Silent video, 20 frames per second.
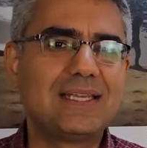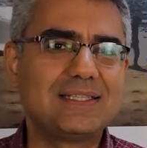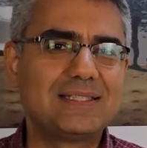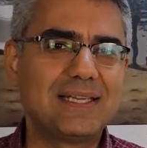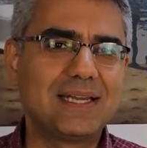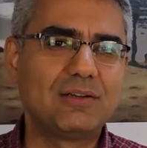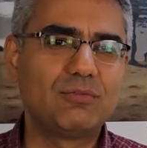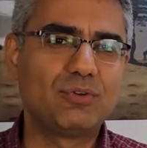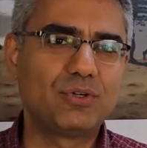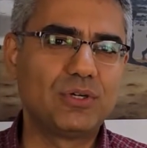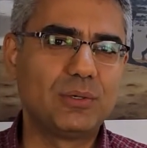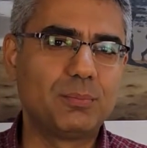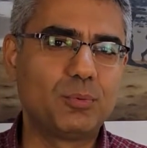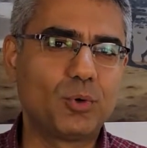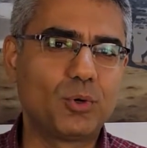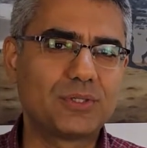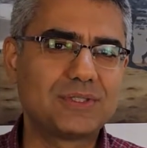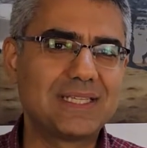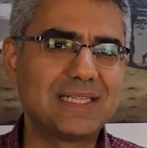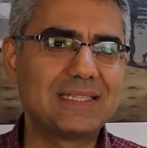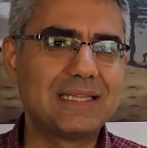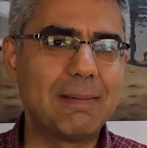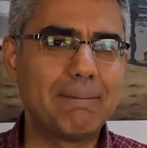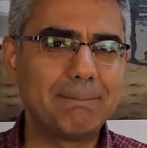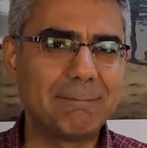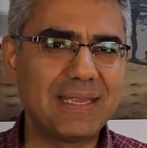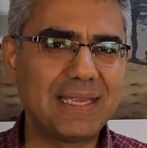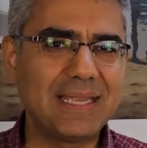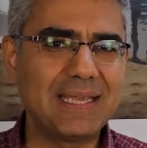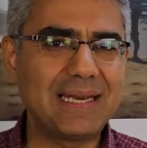Then we reported the
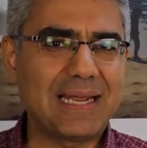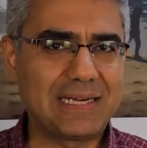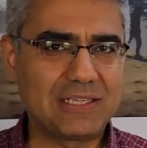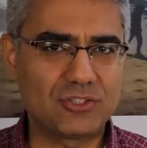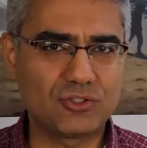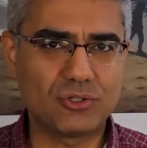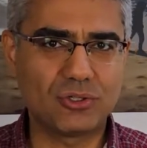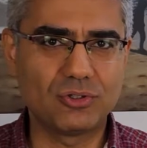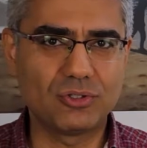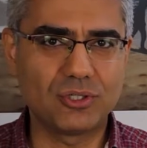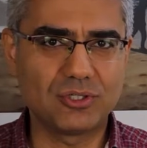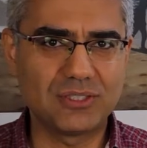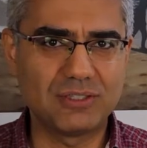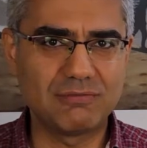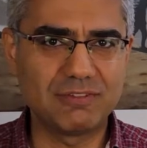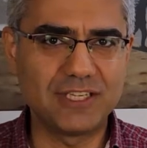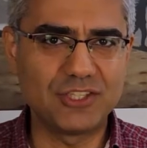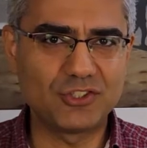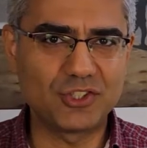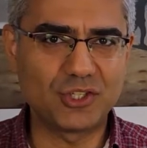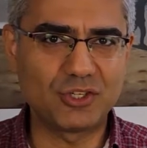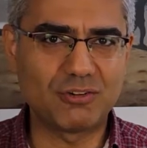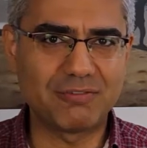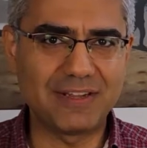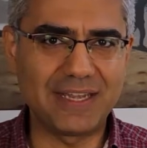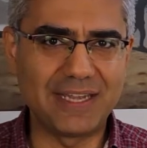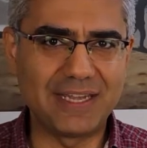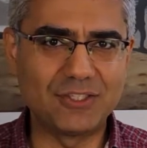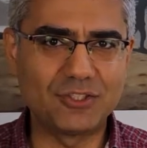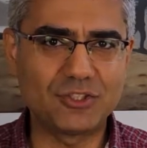mean and standard deviation of
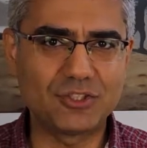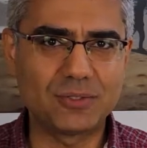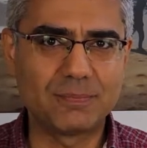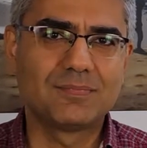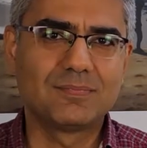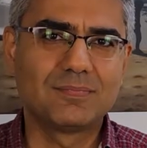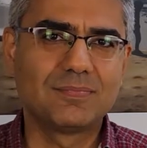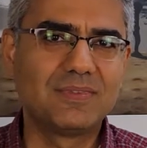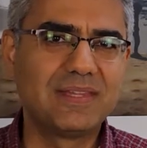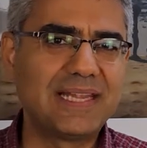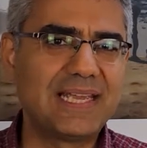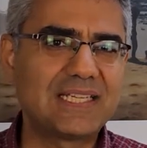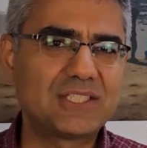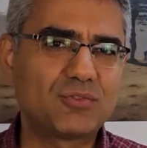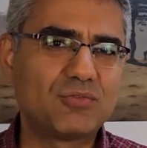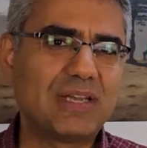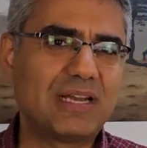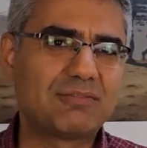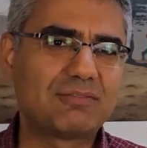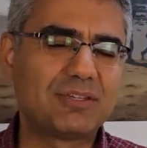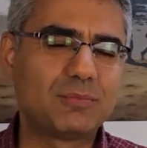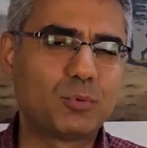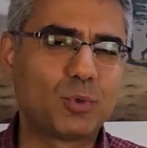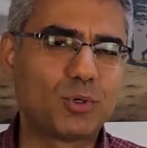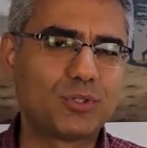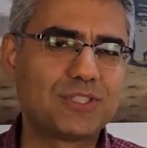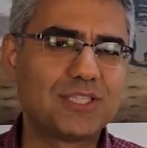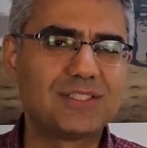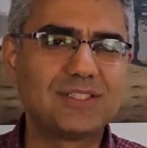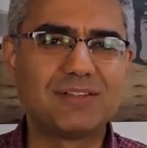age. Next, we have
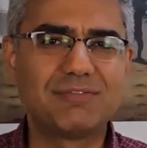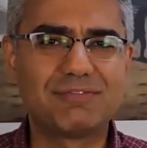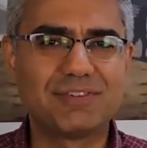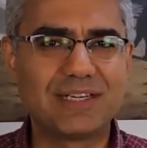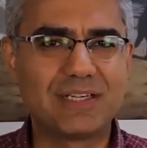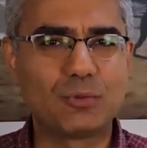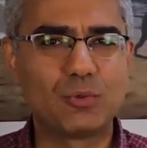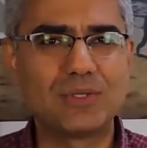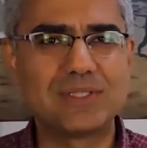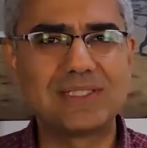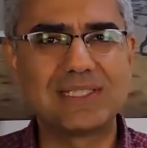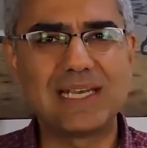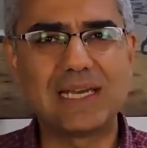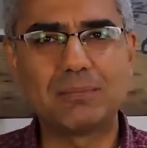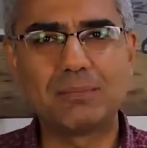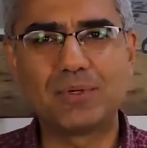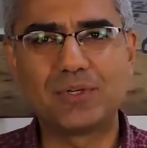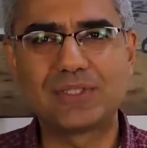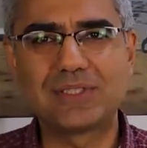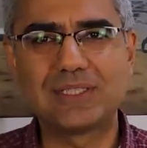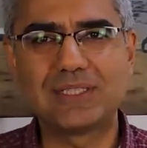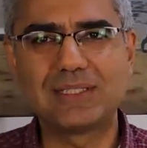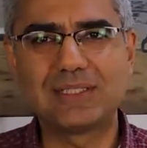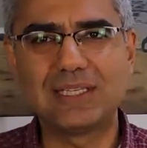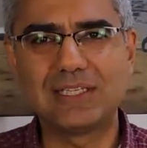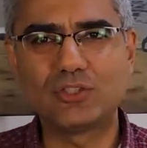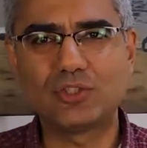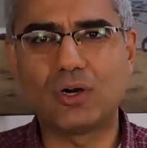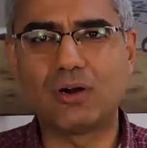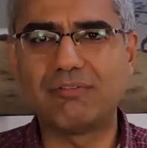reported the frequency and
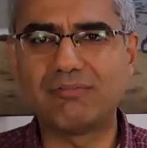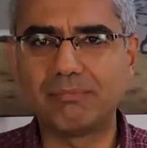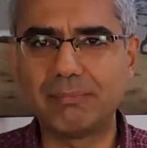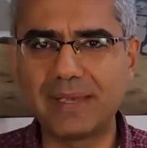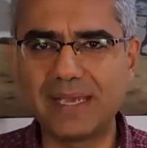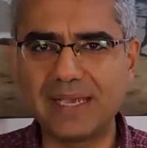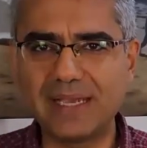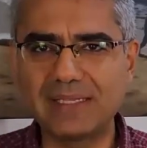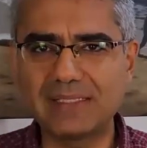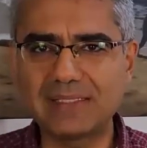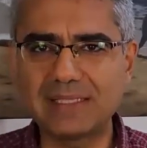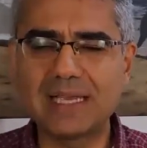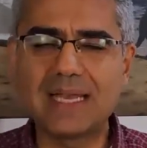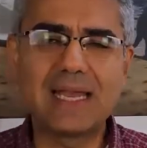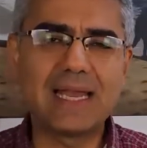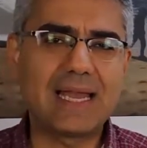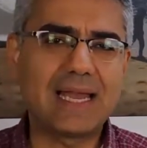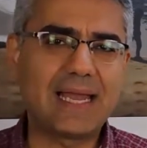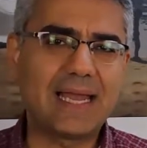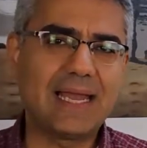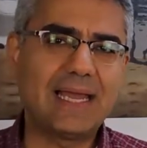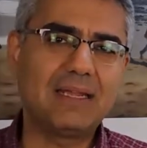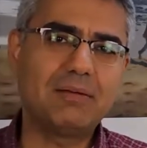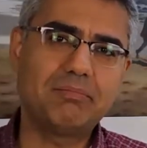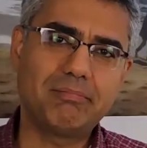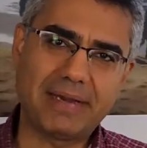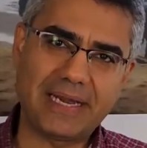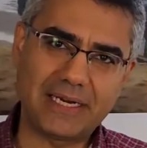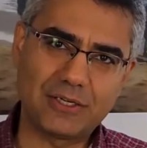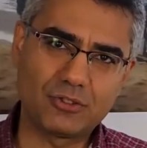percentage of males and
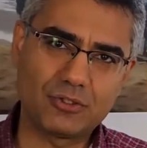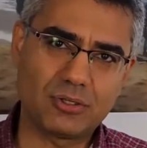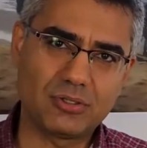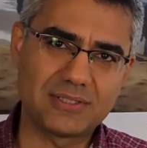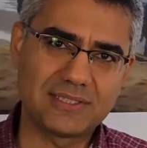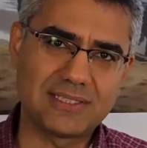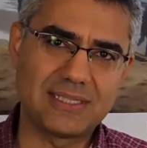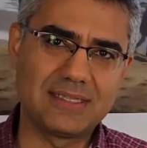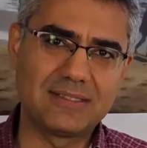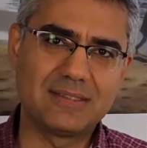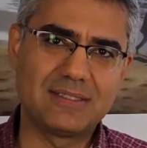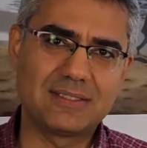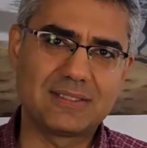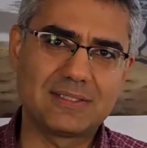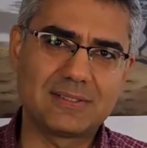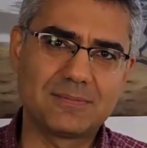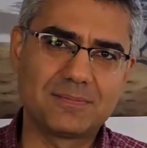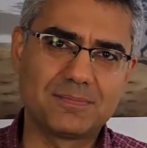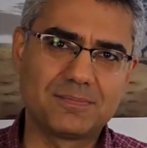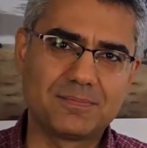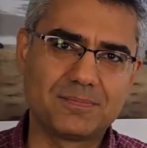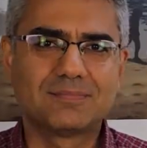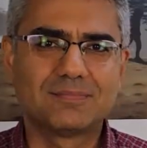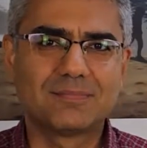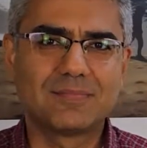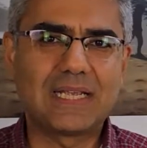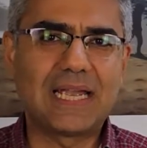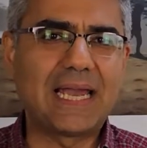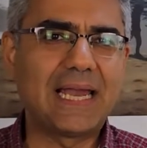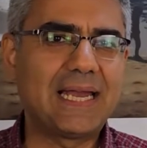marital status.
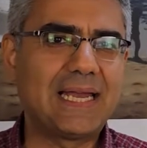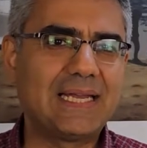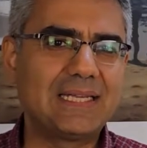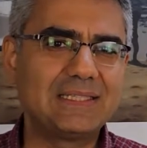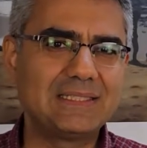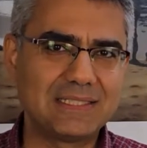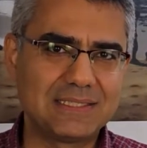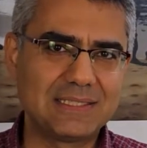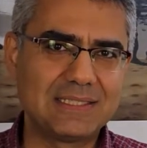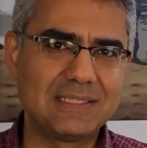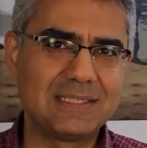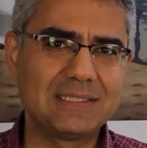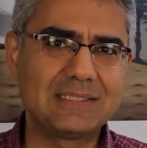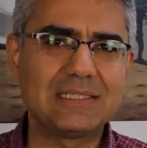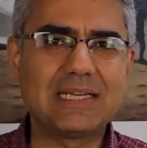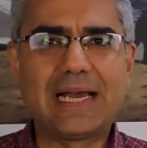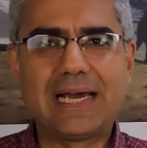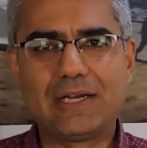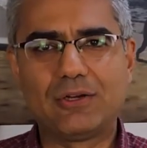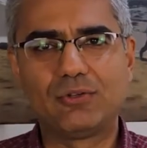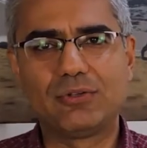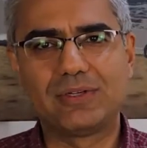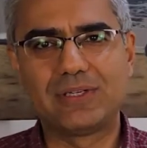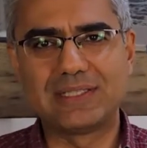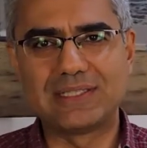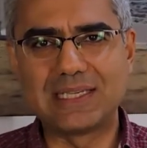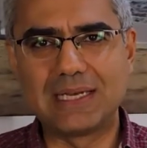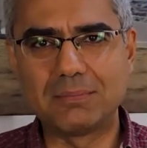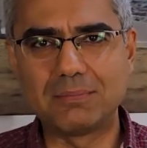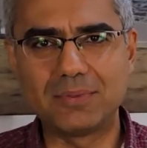And this is another
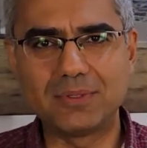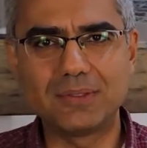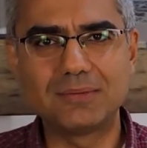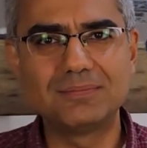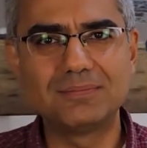example.